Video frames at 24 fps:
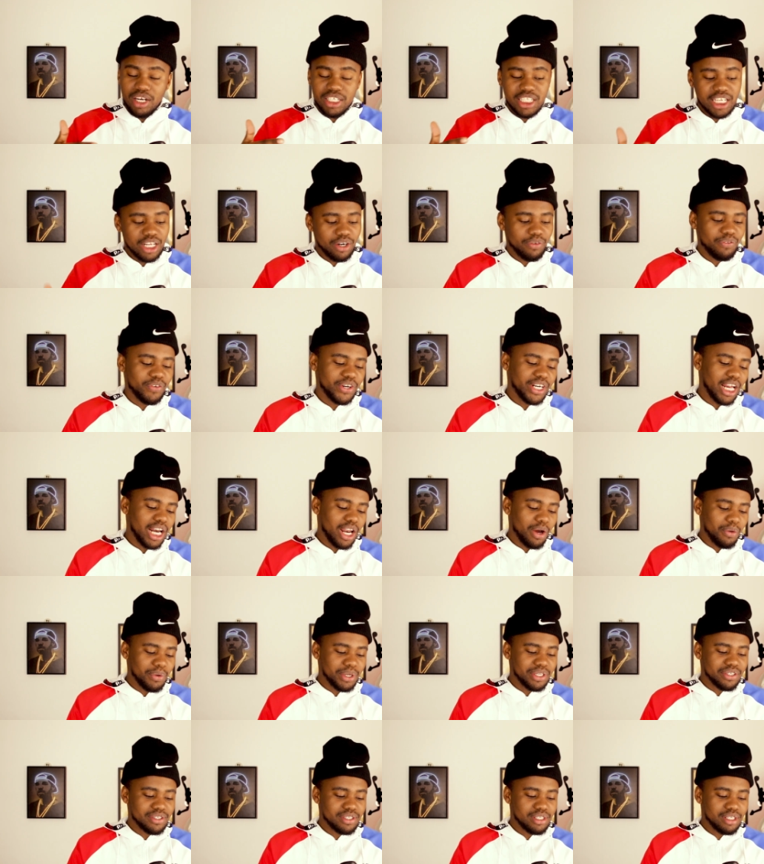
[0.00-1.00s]
girlfriend
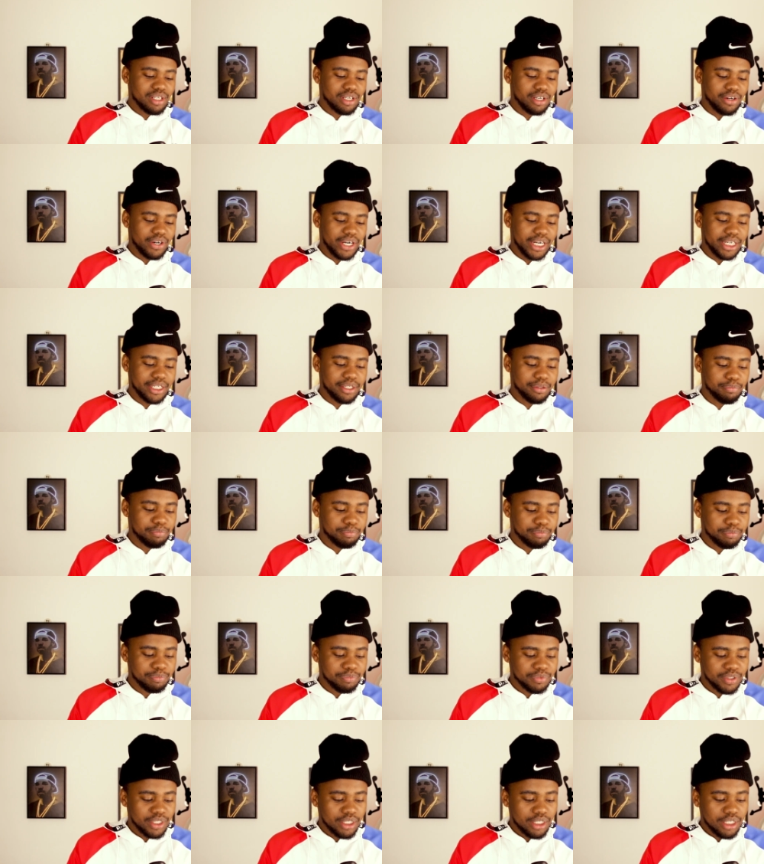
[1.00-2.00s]
allowance, right?
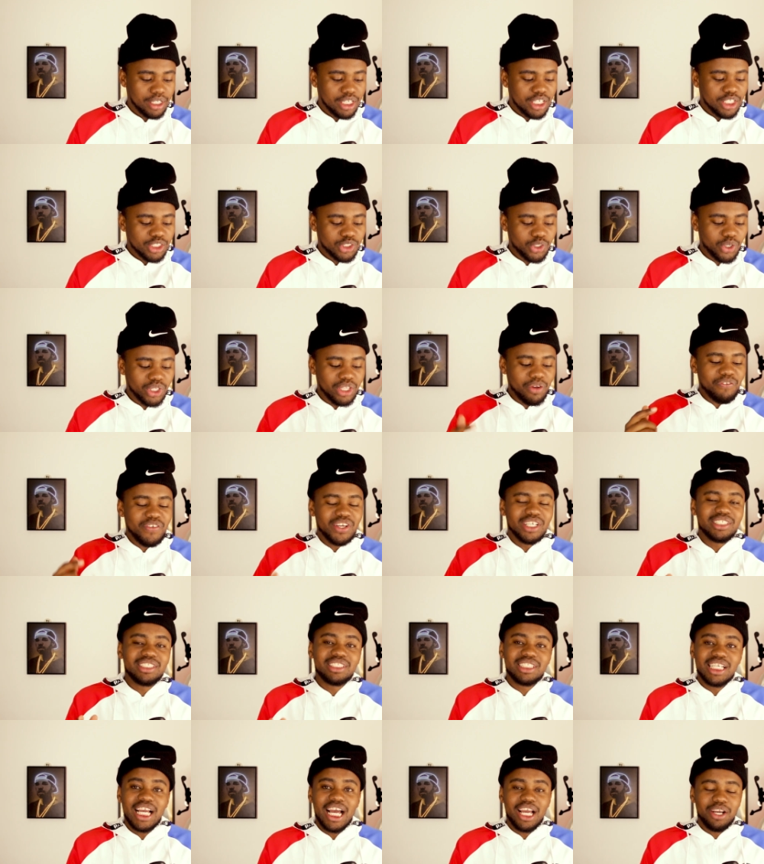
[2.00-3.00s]
So the
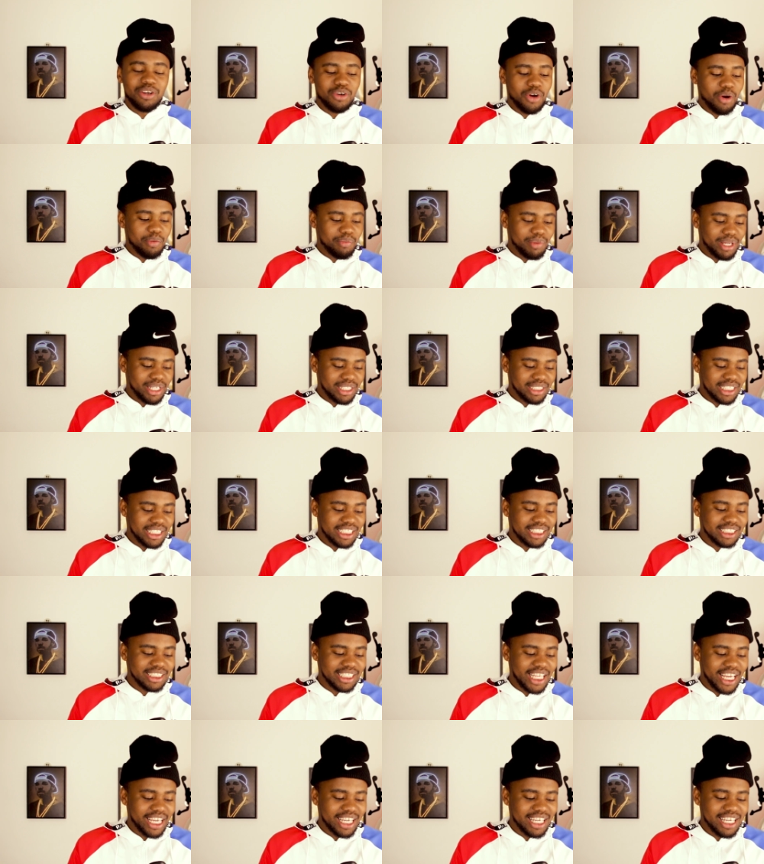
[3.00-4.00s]
first guy comments and
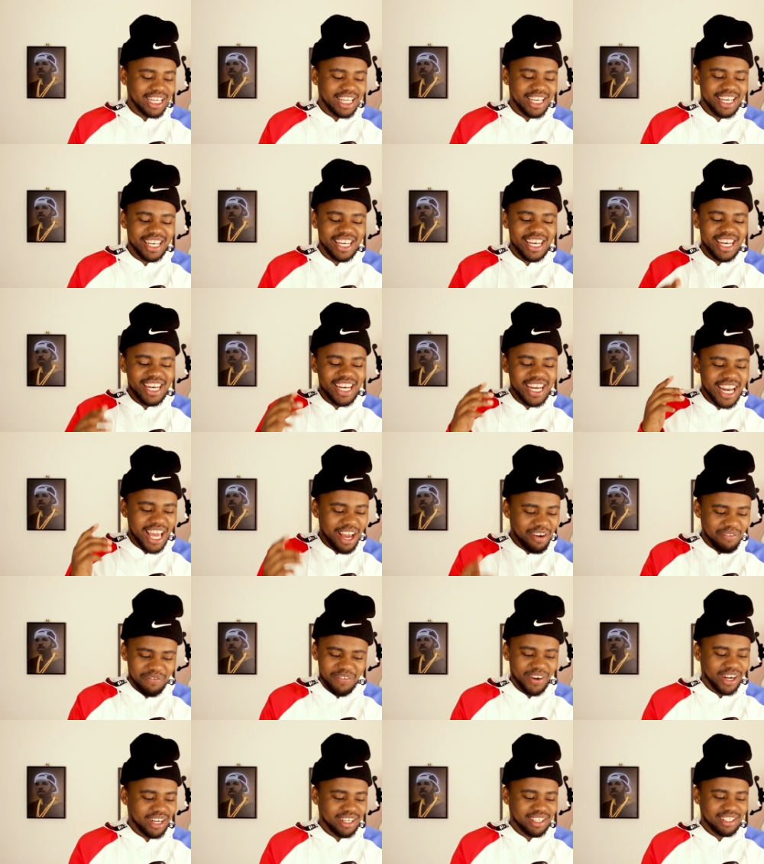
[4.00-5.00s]
he's like,
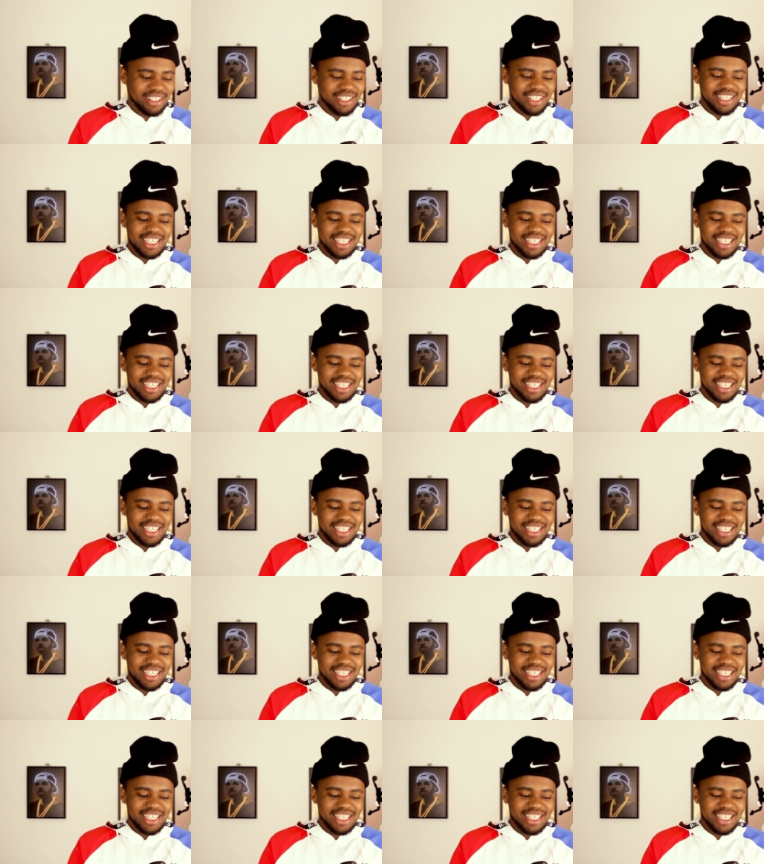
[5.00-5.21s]
never.